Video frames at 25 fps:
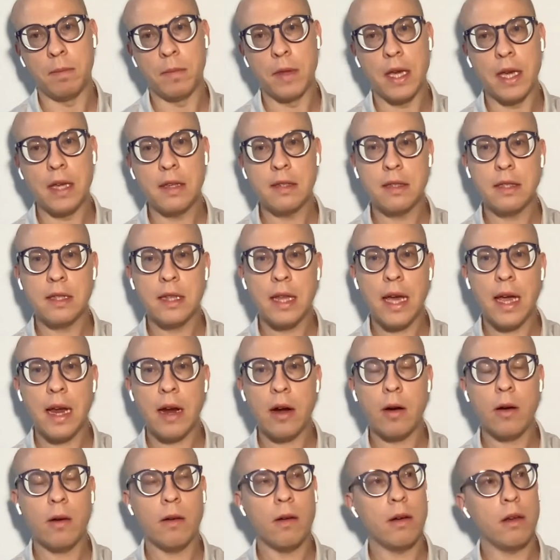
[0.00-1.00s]
Is
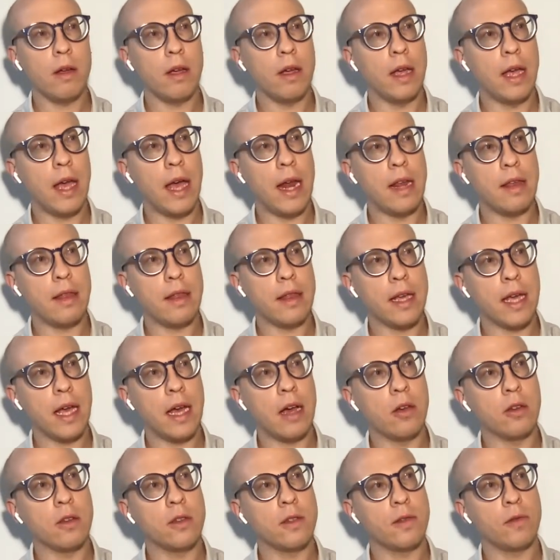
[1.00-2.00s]
there anything
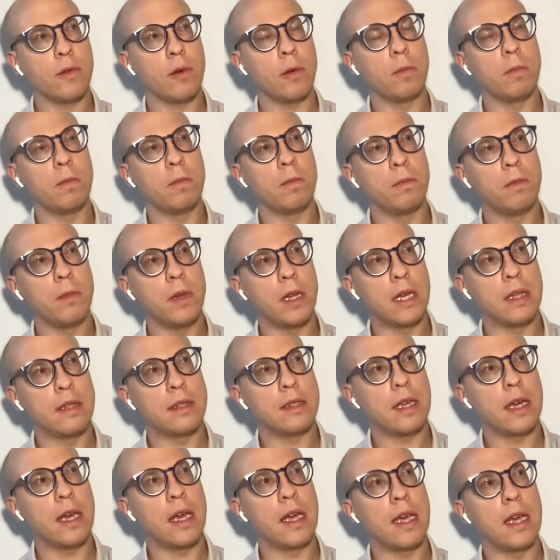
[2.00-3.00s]
else from, let's
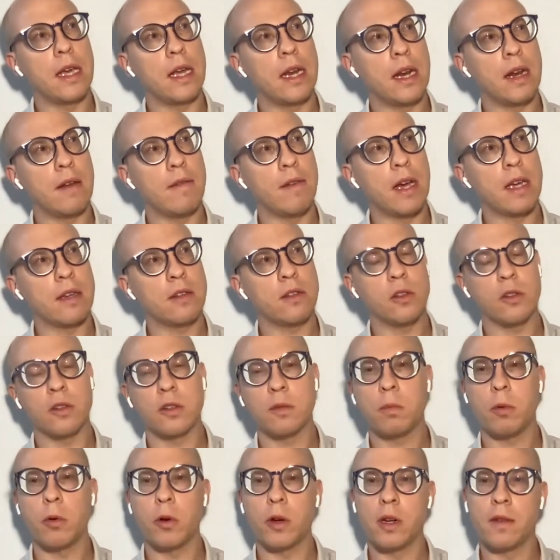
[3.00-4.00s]
say, an investor's
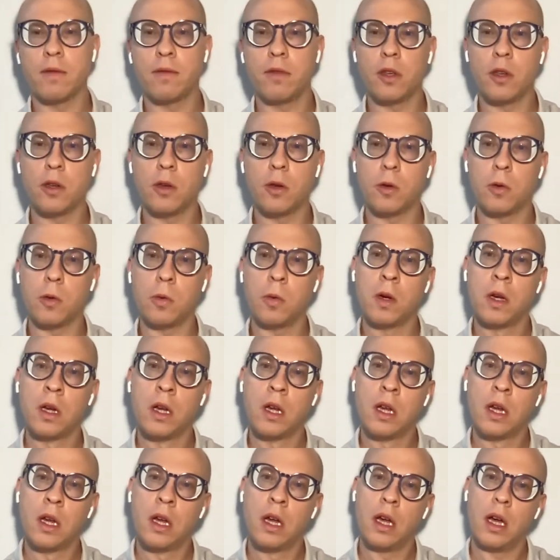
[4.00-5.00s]
point of view?
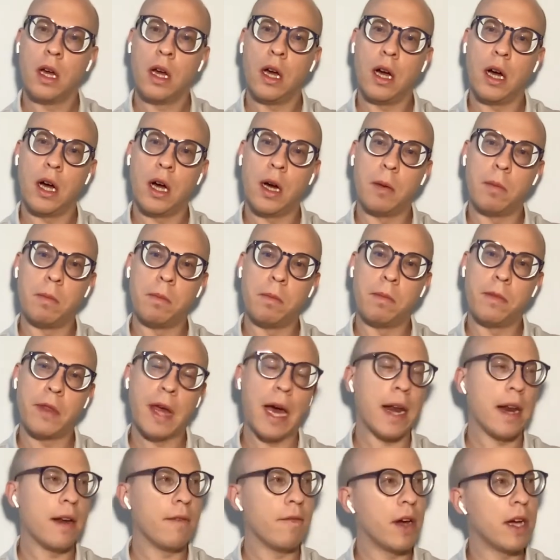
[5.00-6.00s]

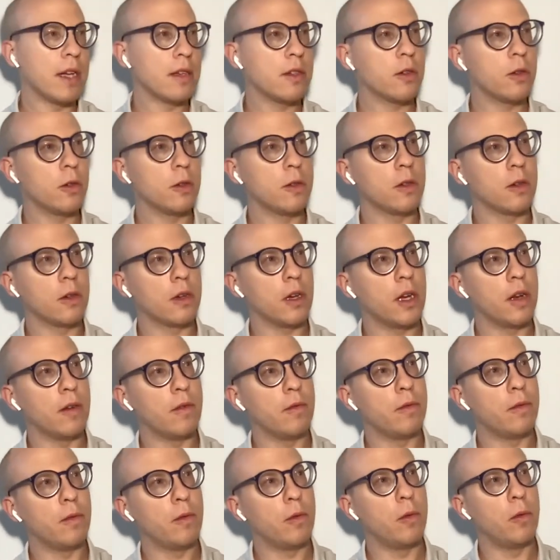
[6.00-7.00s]
that investors are kind
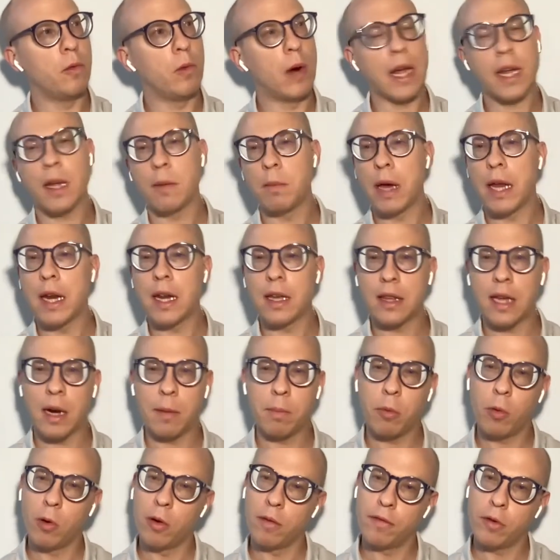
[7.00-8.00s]
of recommending their
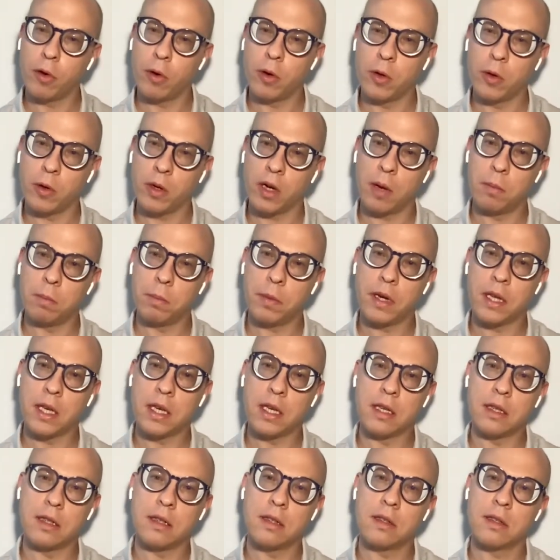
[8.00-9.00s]
portfolio
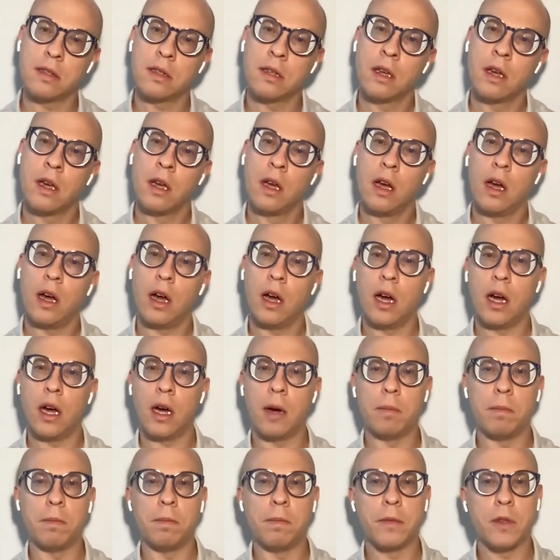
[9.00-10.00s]
companies
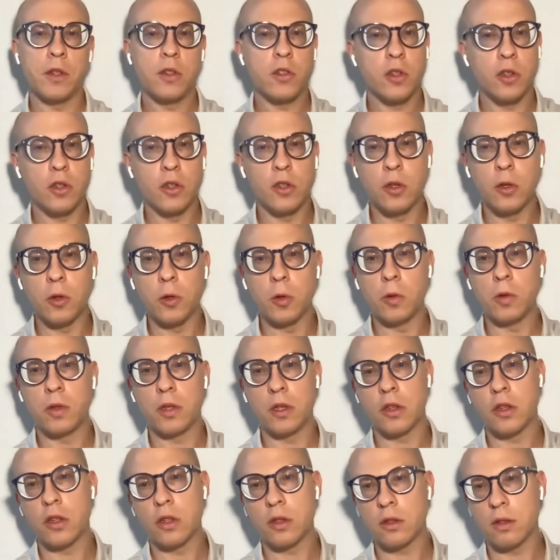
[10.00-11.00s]
to do
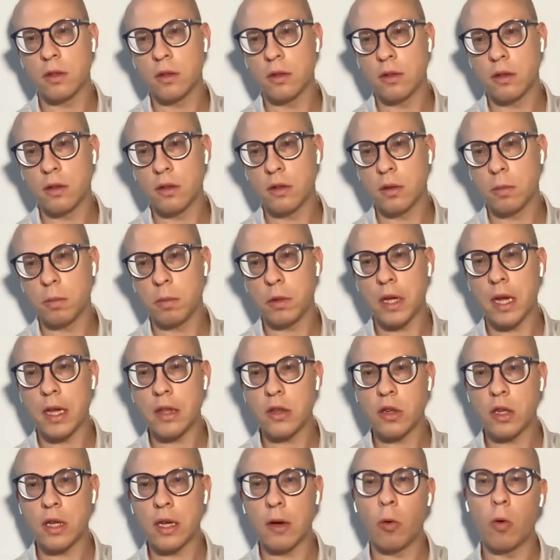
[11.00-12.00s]
to
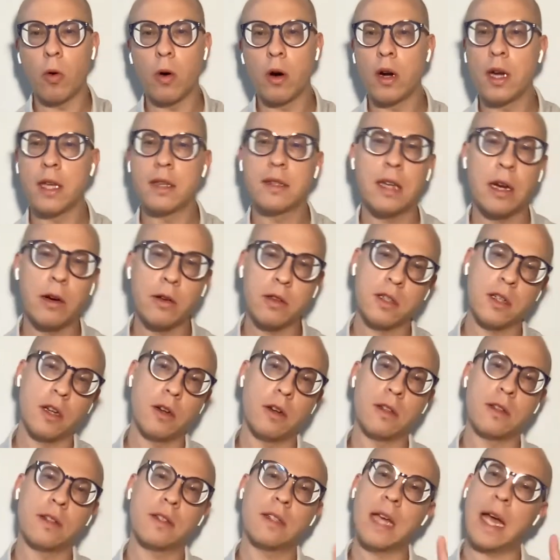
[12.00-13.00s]
potentially, or is there a
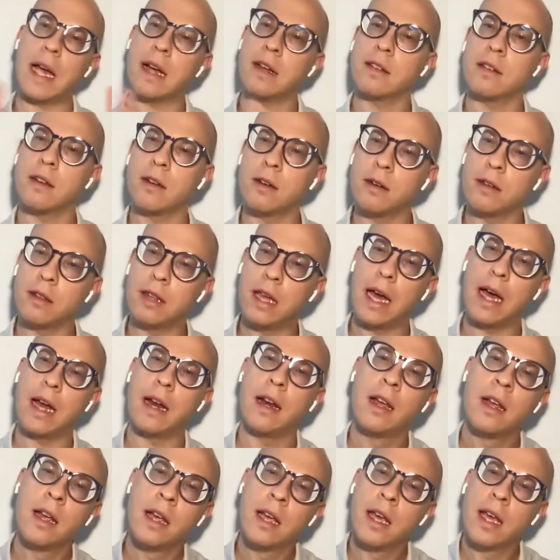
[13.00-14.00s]
certain sector
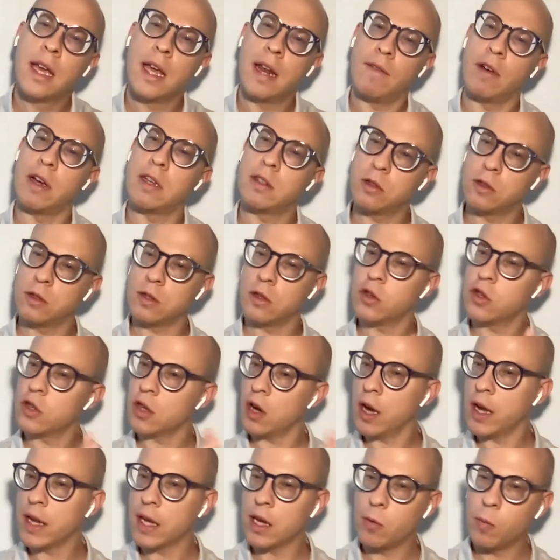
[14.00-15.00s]
that investors are
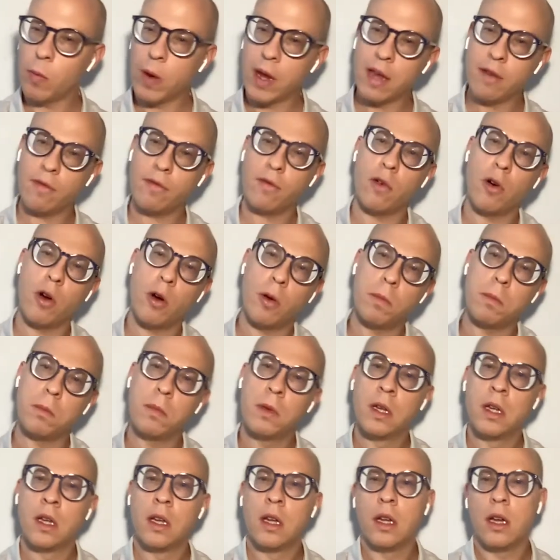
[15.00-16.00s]
shying away from?